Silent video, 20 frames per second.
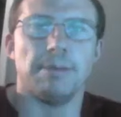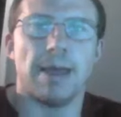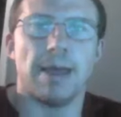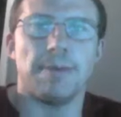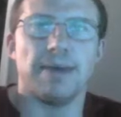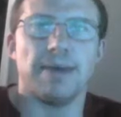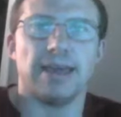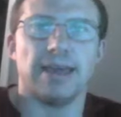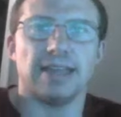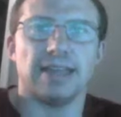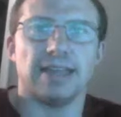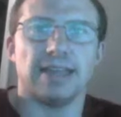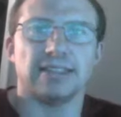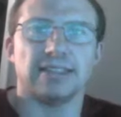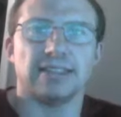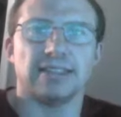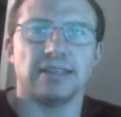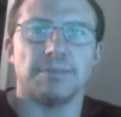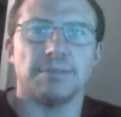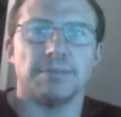maybe he gets to,
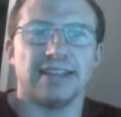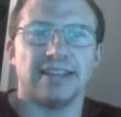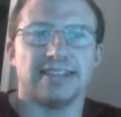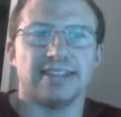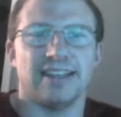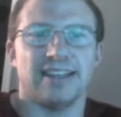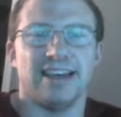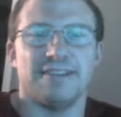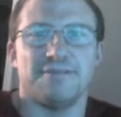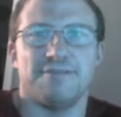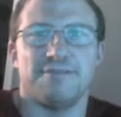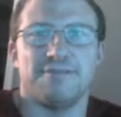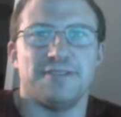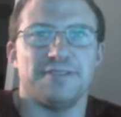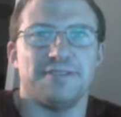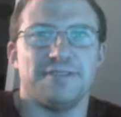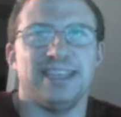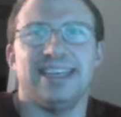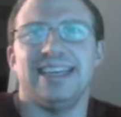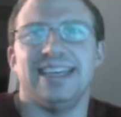maybe he gets to like
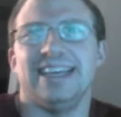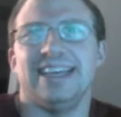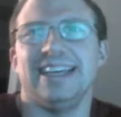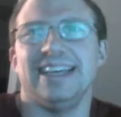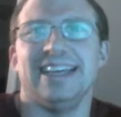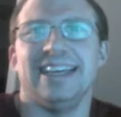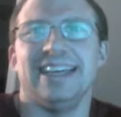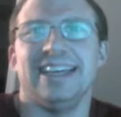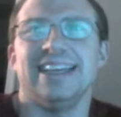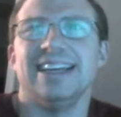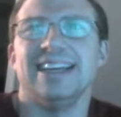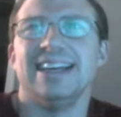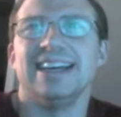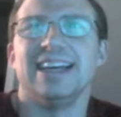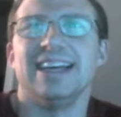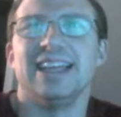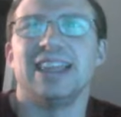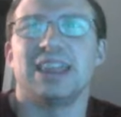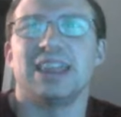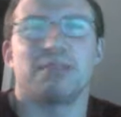53%,
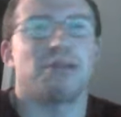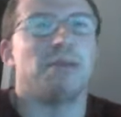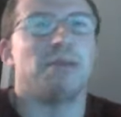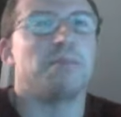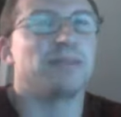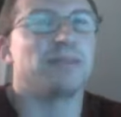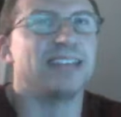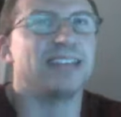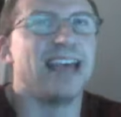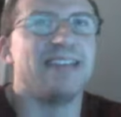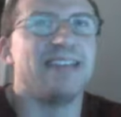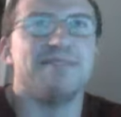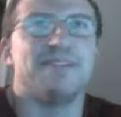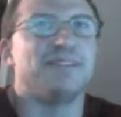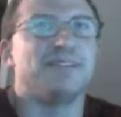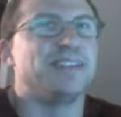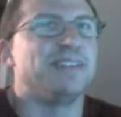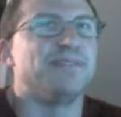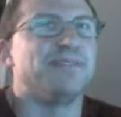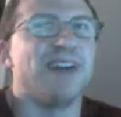
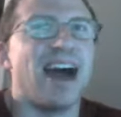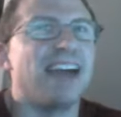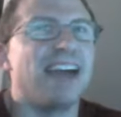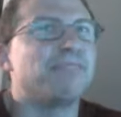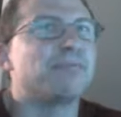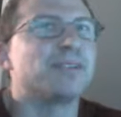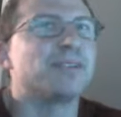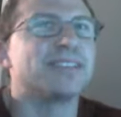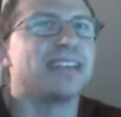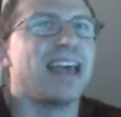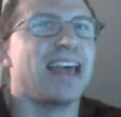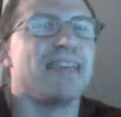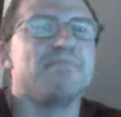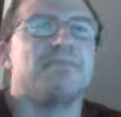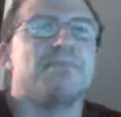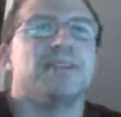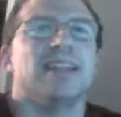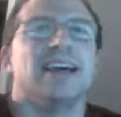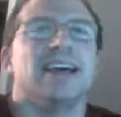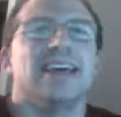55%,
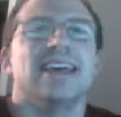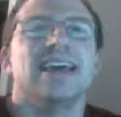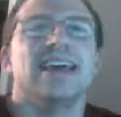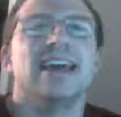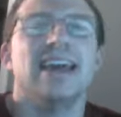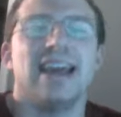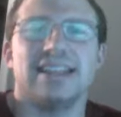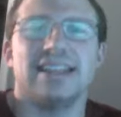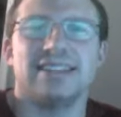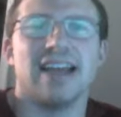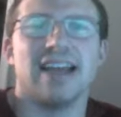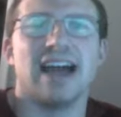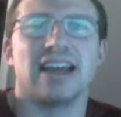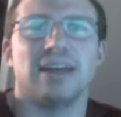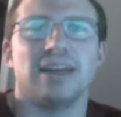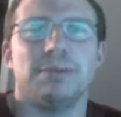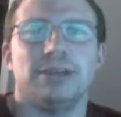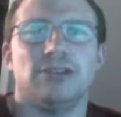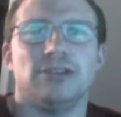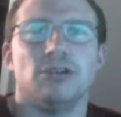but like it's not
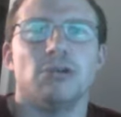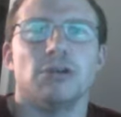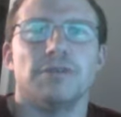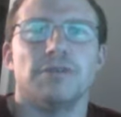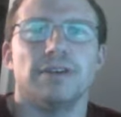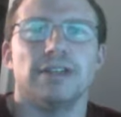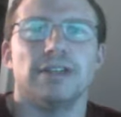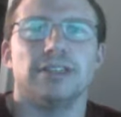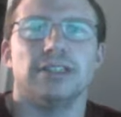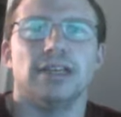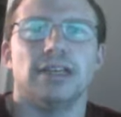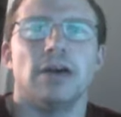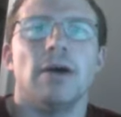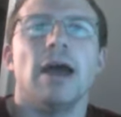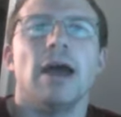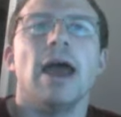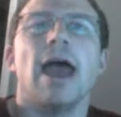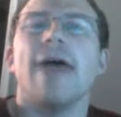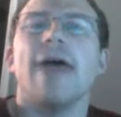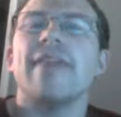going to be Djokovic, you know?
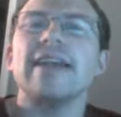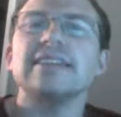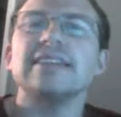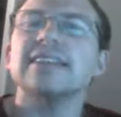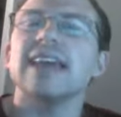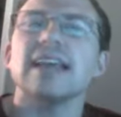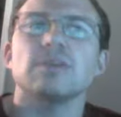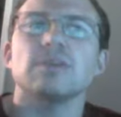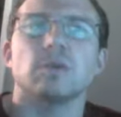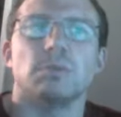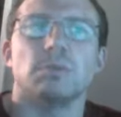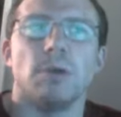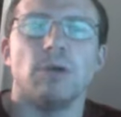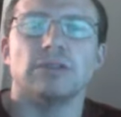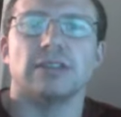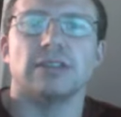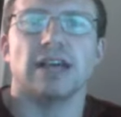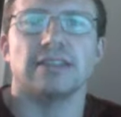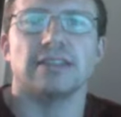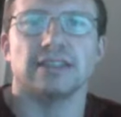And that's the case with
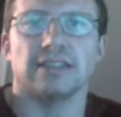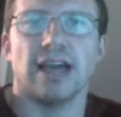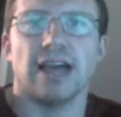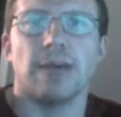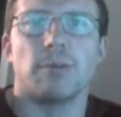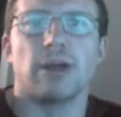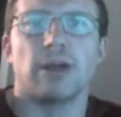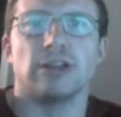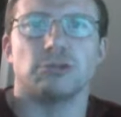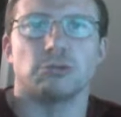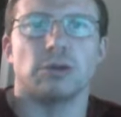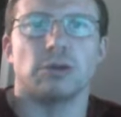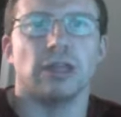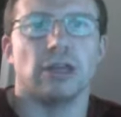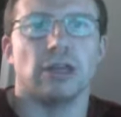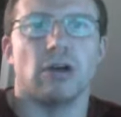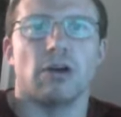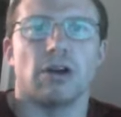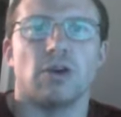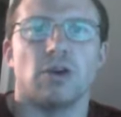most guys. Like tiebreaks breaks really
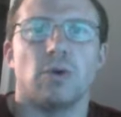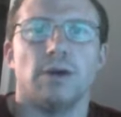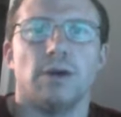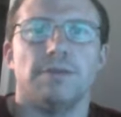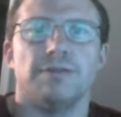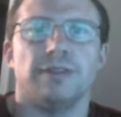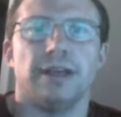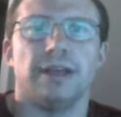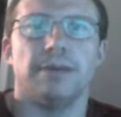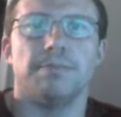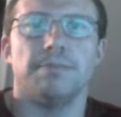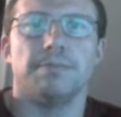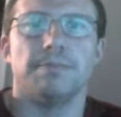are a coin flip.